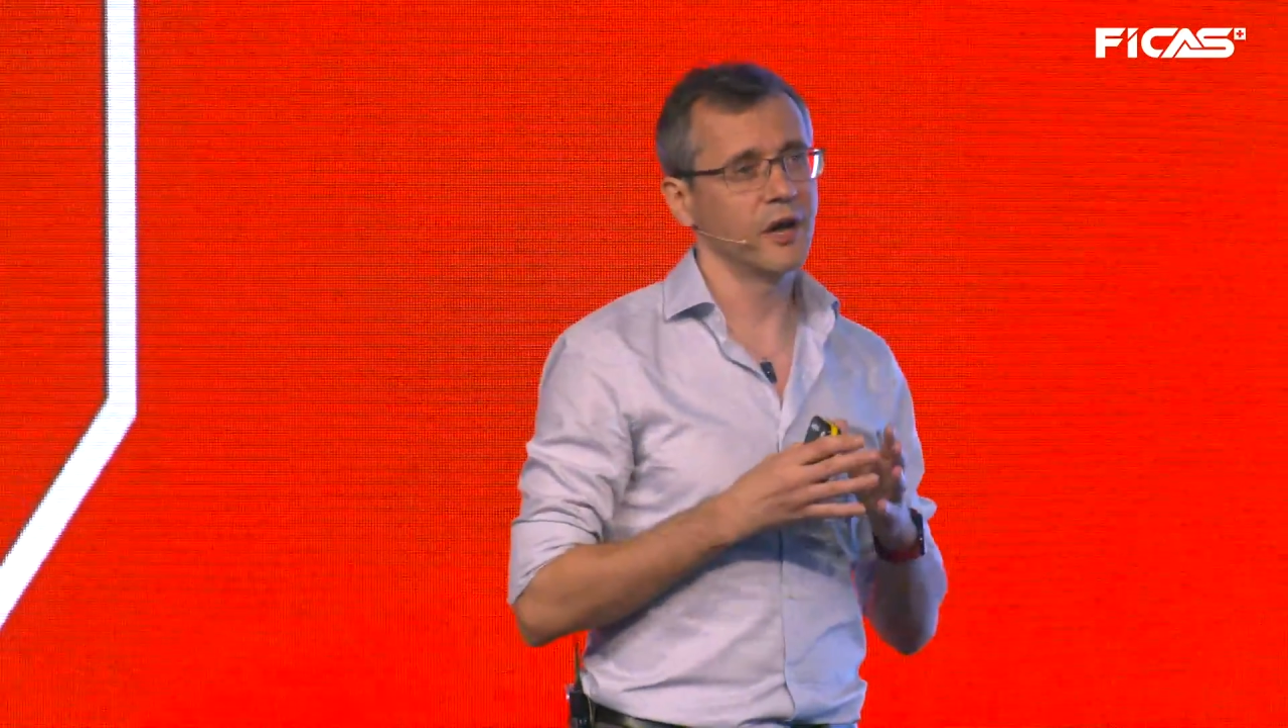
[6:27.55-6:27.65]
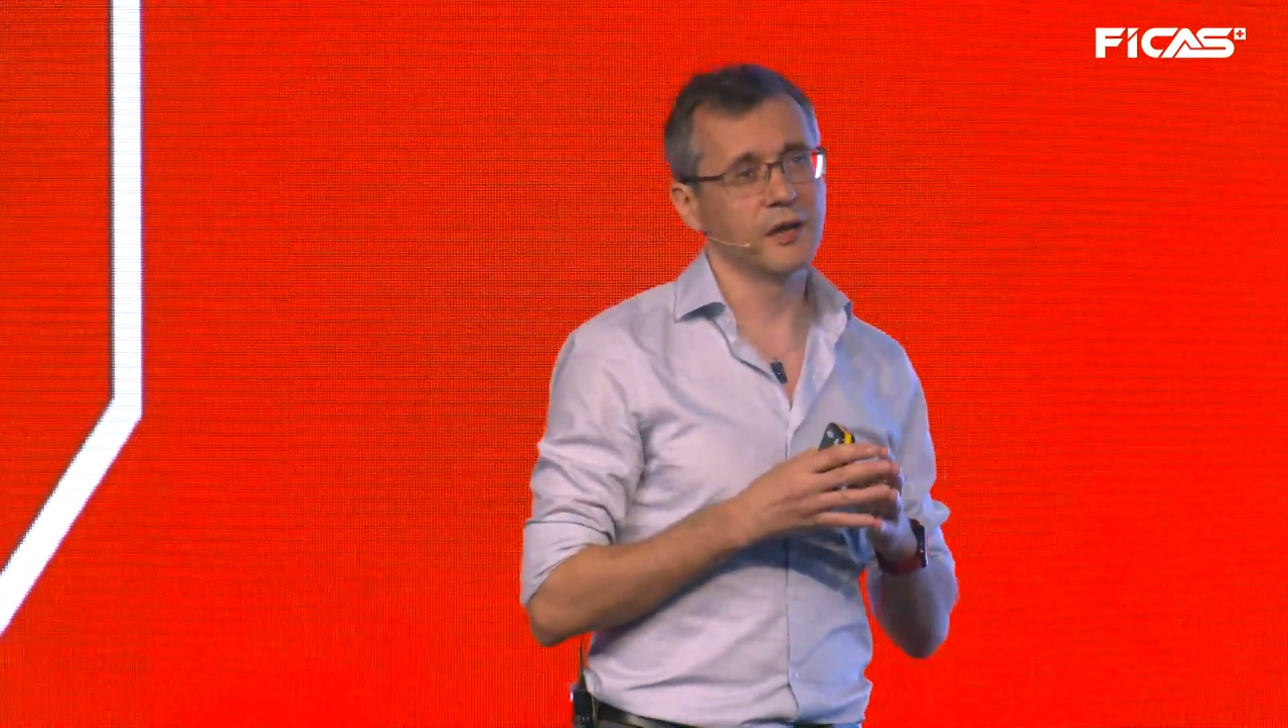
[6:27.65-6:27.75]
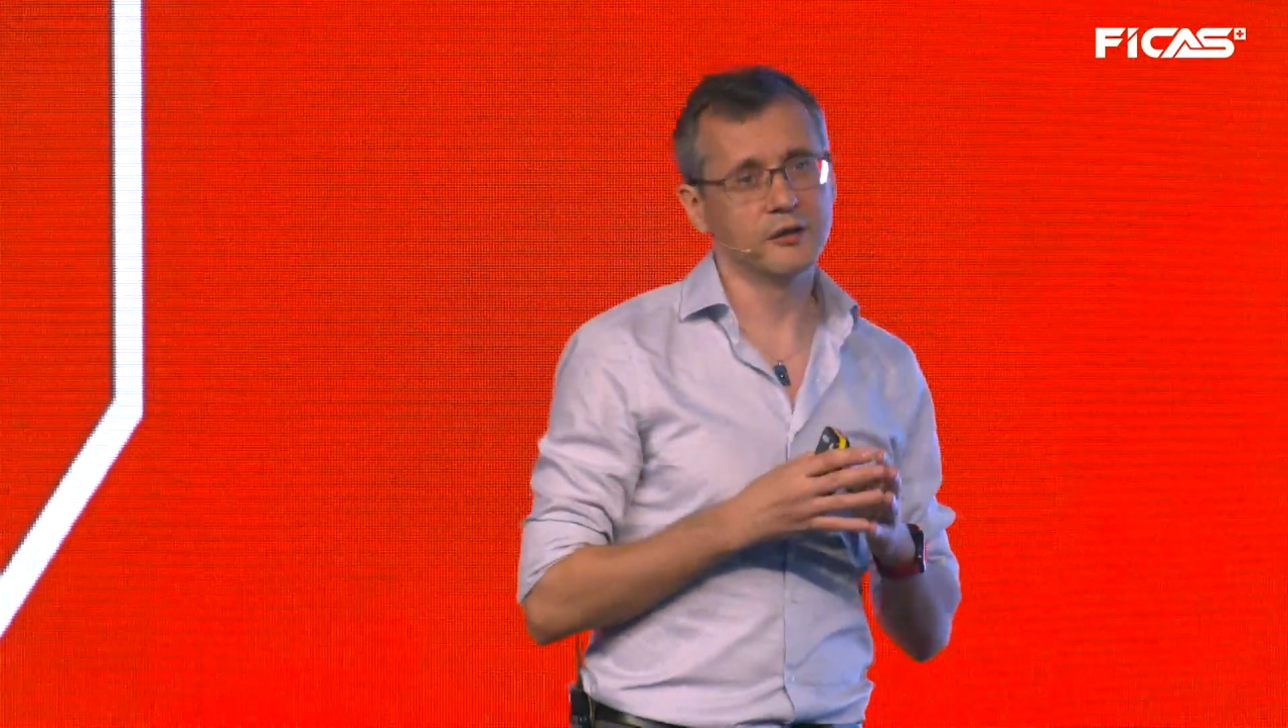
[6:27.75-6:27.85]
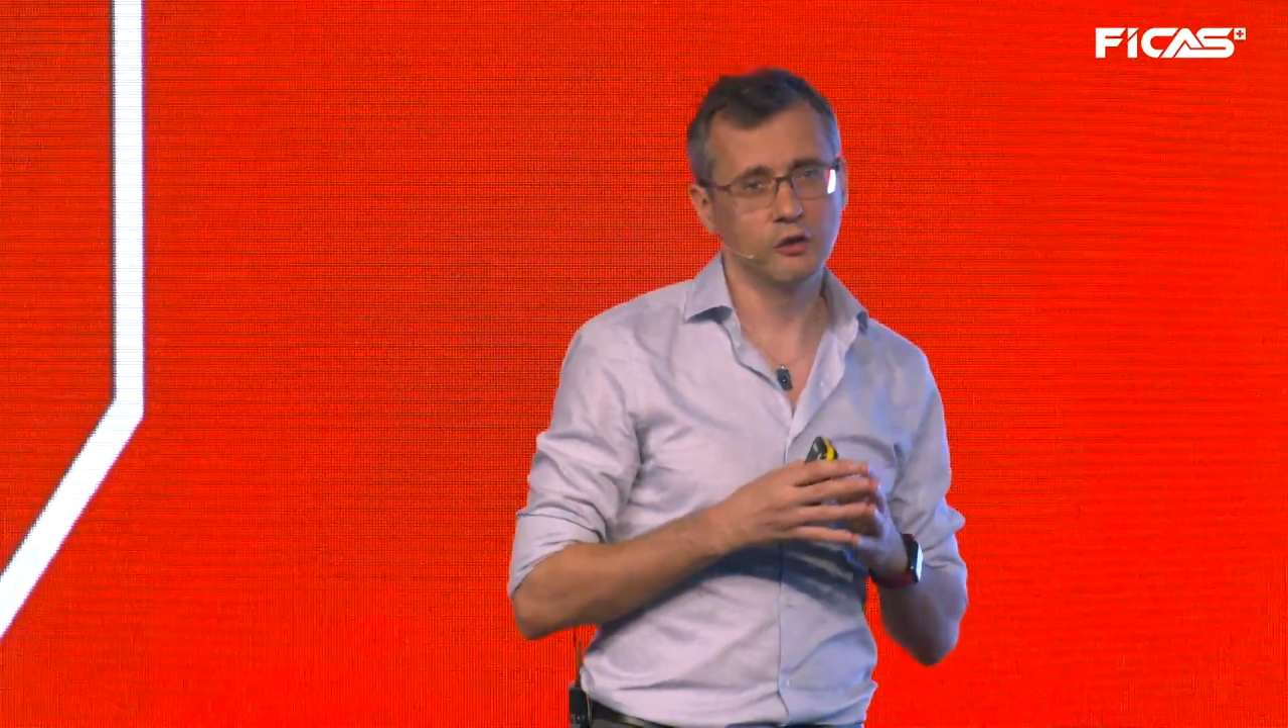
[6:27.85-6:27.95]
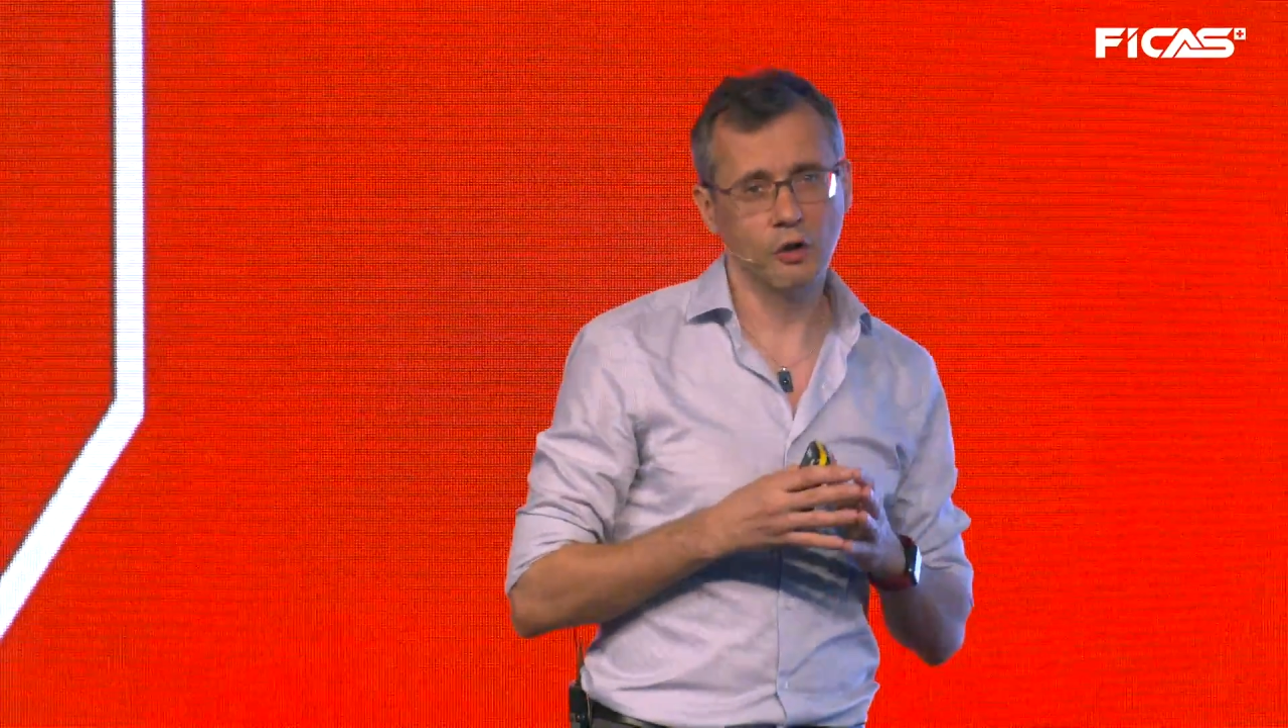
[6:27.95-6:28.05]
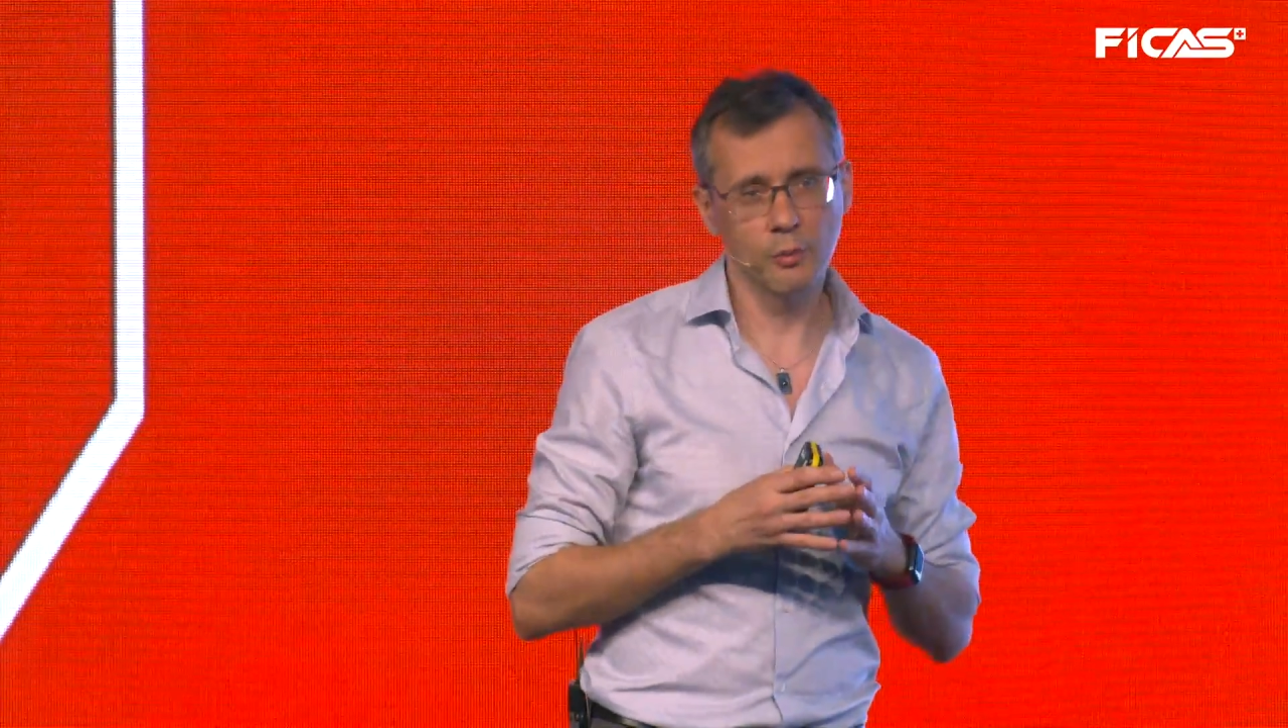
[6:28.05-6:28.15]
IDO